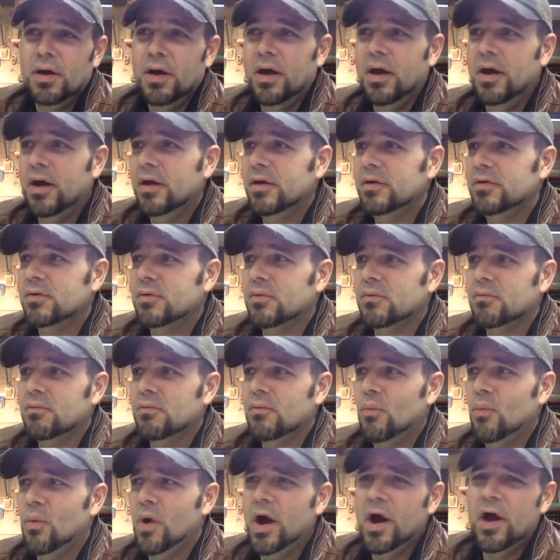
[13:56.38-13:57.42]
And
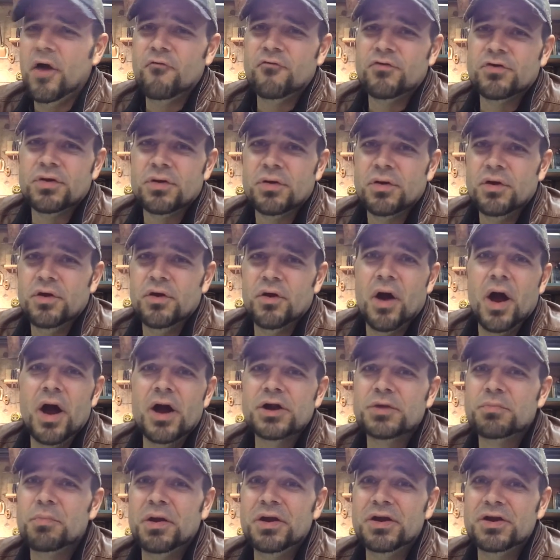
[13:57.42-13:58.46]
wives, your
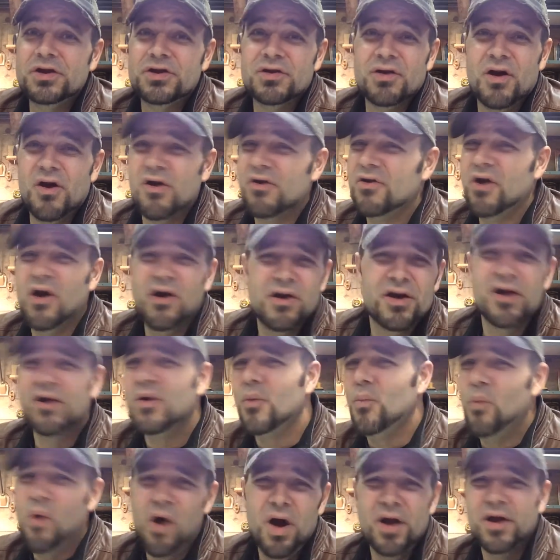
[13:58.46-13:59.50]
husbands are not going
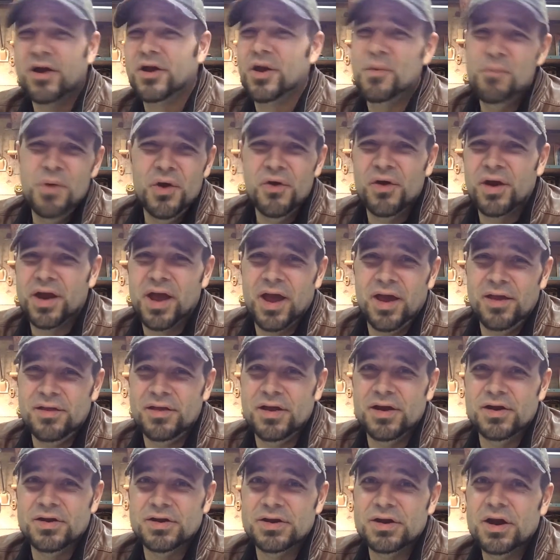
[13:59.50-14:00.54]
to want to communicate
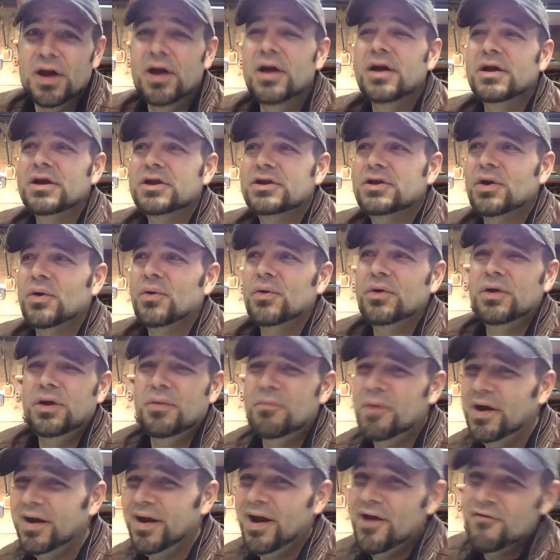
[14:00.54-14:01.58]
this. So you
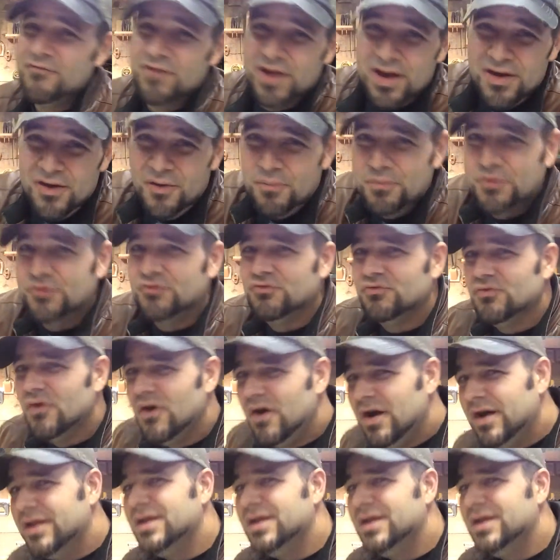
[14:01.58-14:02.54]
might have to help draw